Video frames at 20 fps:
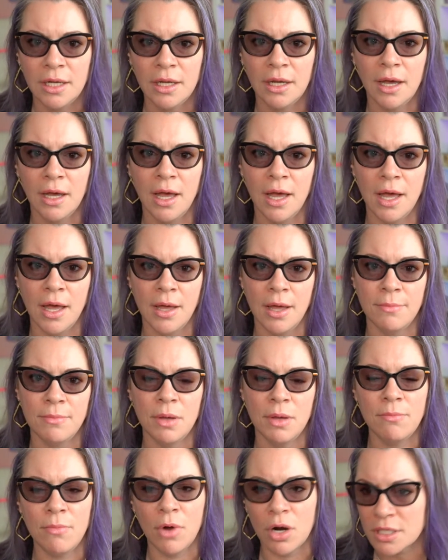um,
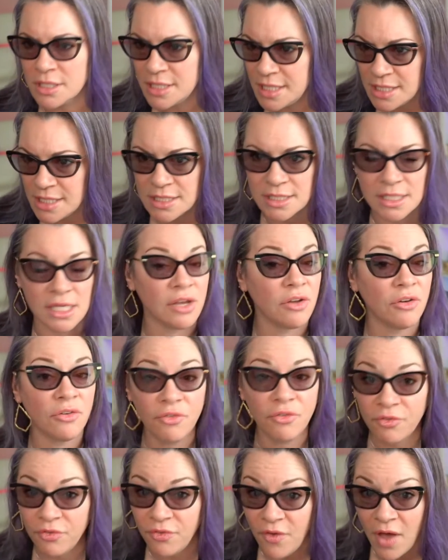Mark Tinsley.
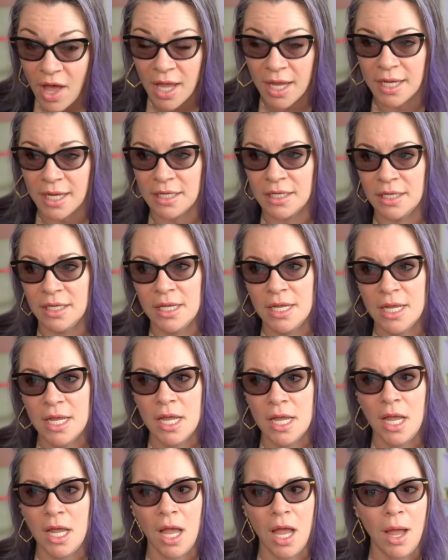Fine.
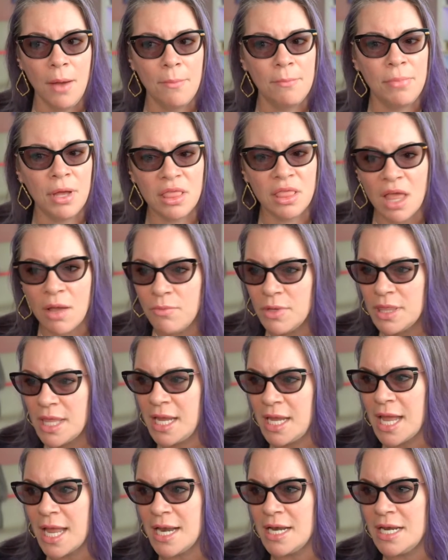But then when they
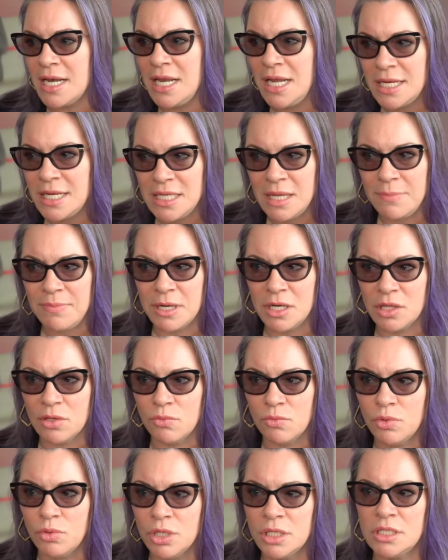get knee deep into the
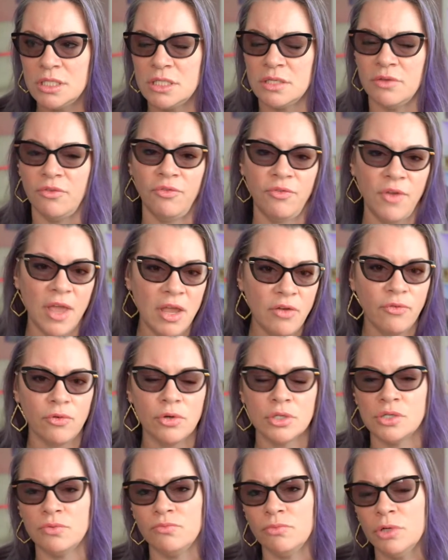woods of fake
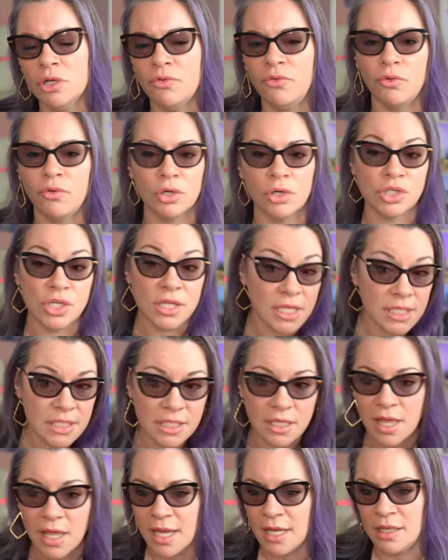forge and real forge and this
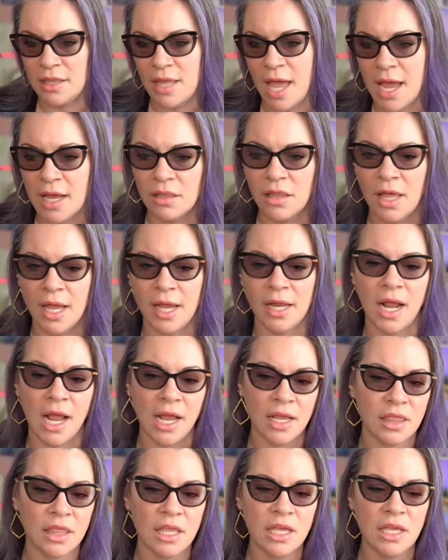client and that client,
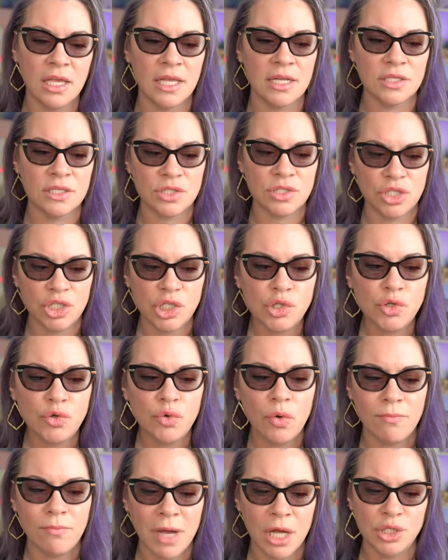I think it is
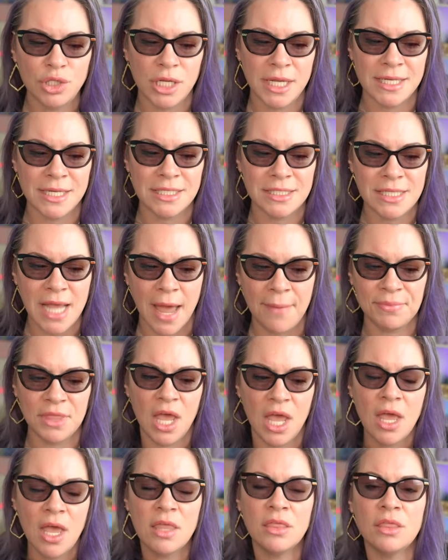too much in depth.
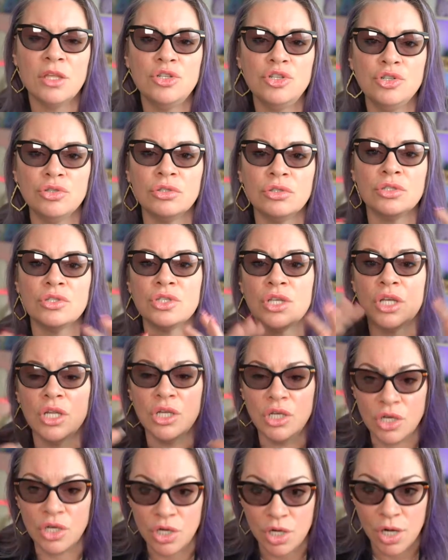The jurors
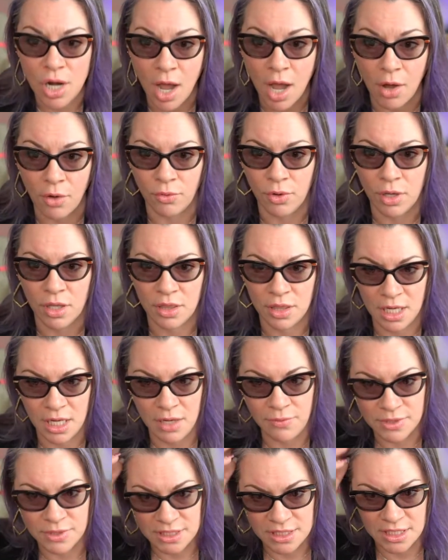know that
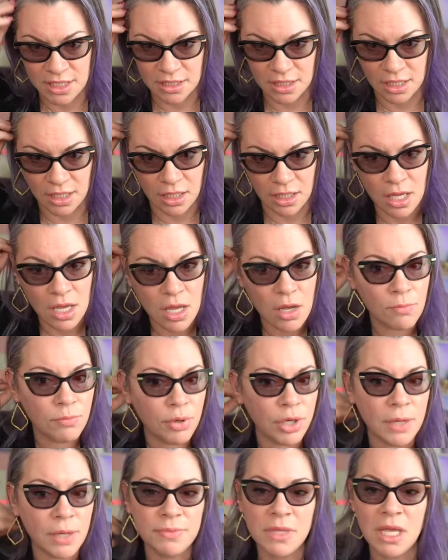he was stealing.
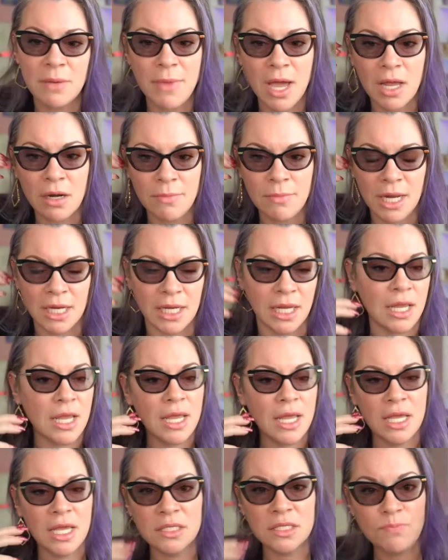Put up the amount of money.
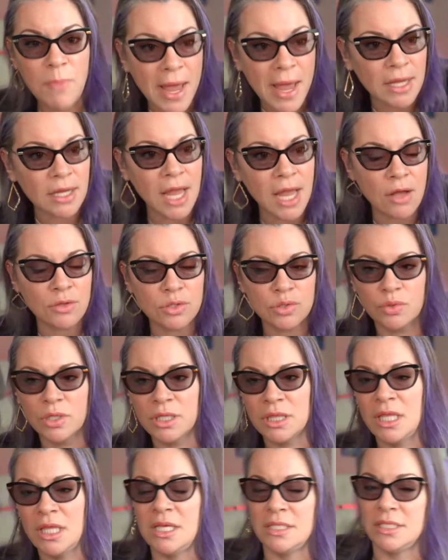His bank accounts were
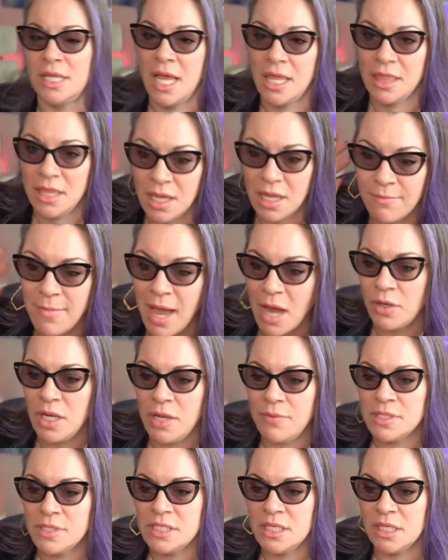at this. The amount
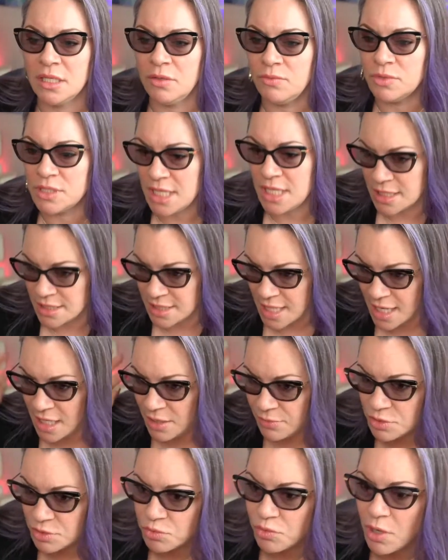he was stealing was this. And
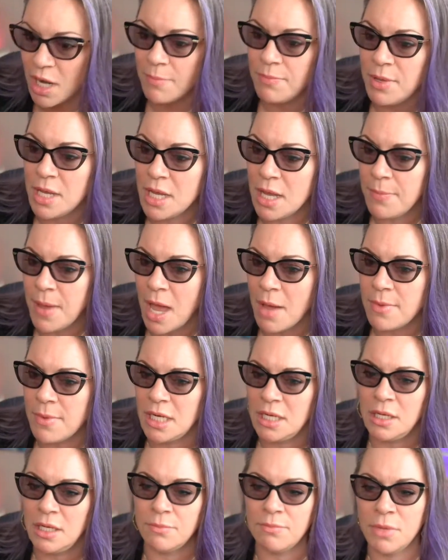he was ramping up how
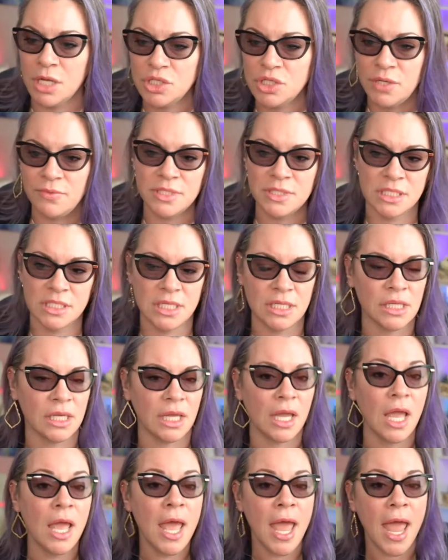many much he was
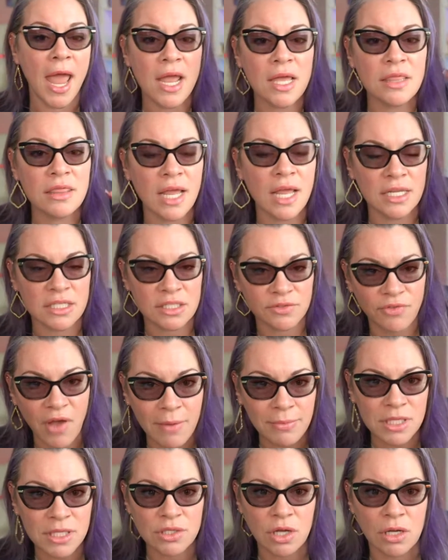stealing. And then his
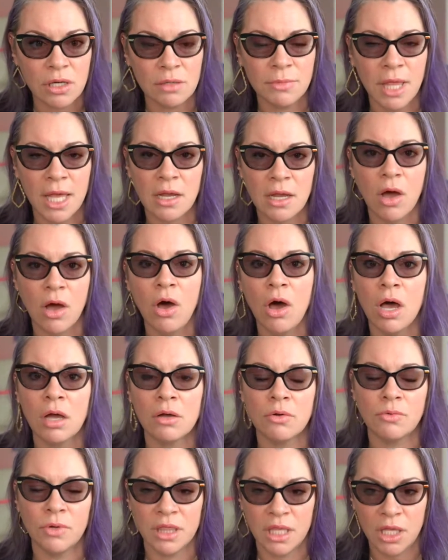family's on him like a
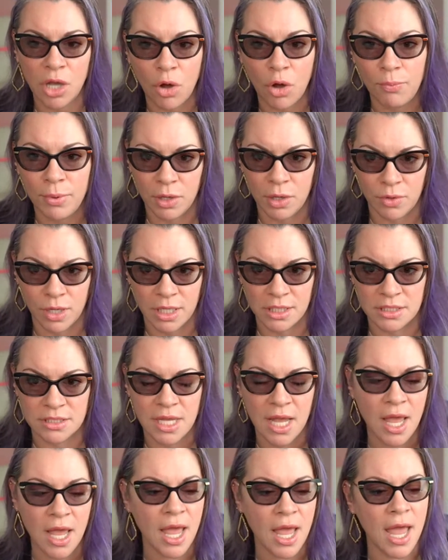hawk with the opioids
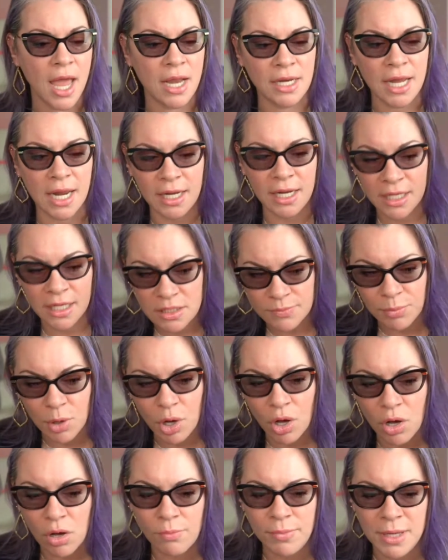and getting into
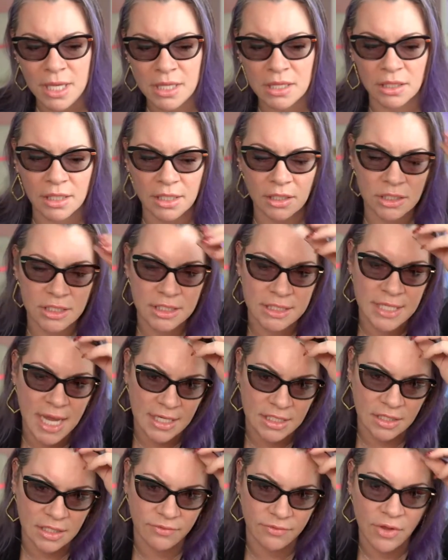Paul being the little
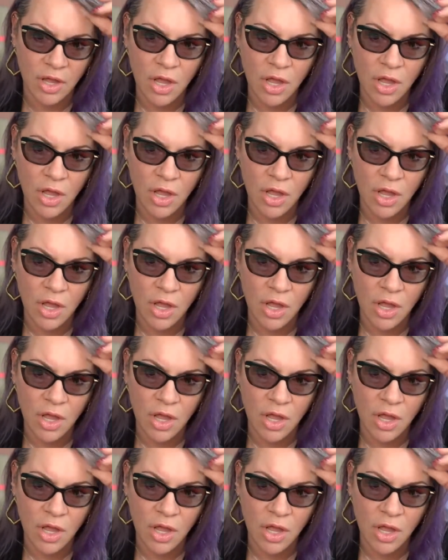detective.